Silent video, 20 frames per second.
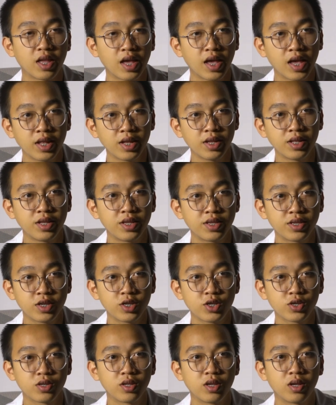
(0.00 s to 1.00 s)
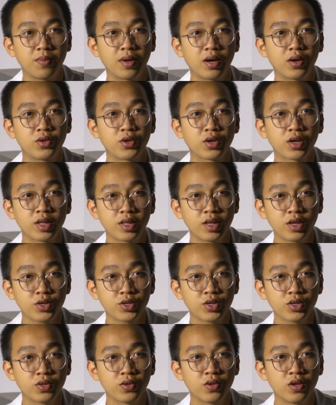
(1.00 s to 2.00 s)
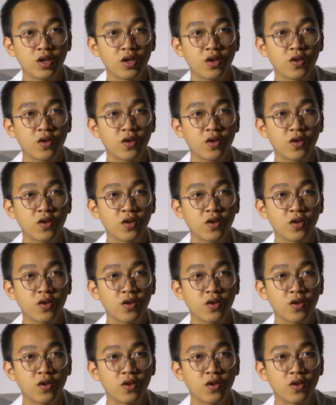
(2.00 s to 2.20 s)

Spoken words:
any decision about your condition